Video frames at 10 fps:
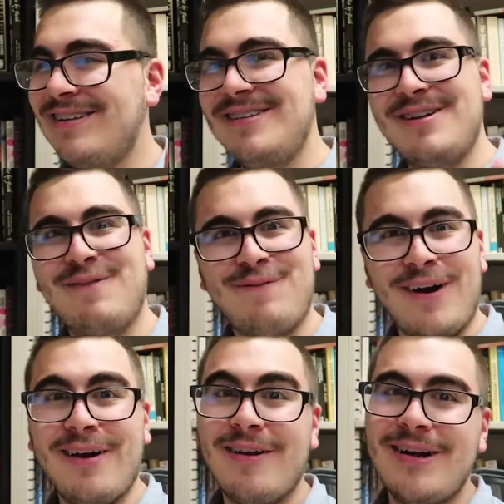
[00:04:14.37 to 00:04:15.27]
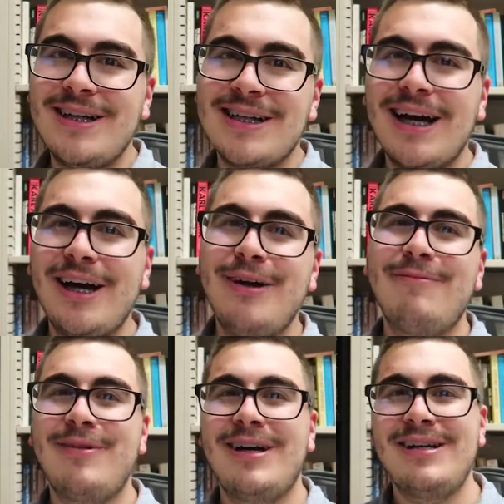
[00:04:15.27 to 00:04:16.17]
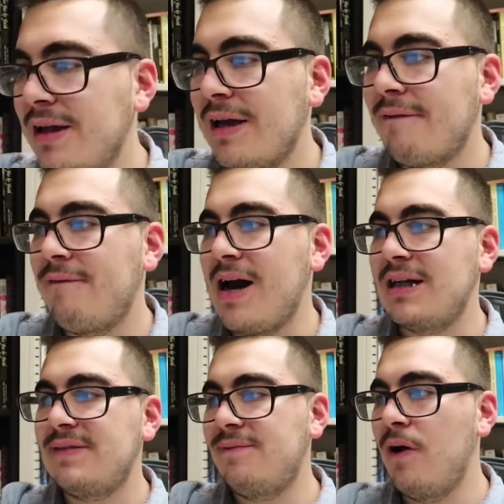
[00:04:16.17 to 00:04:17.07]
you know, further in time, when like fast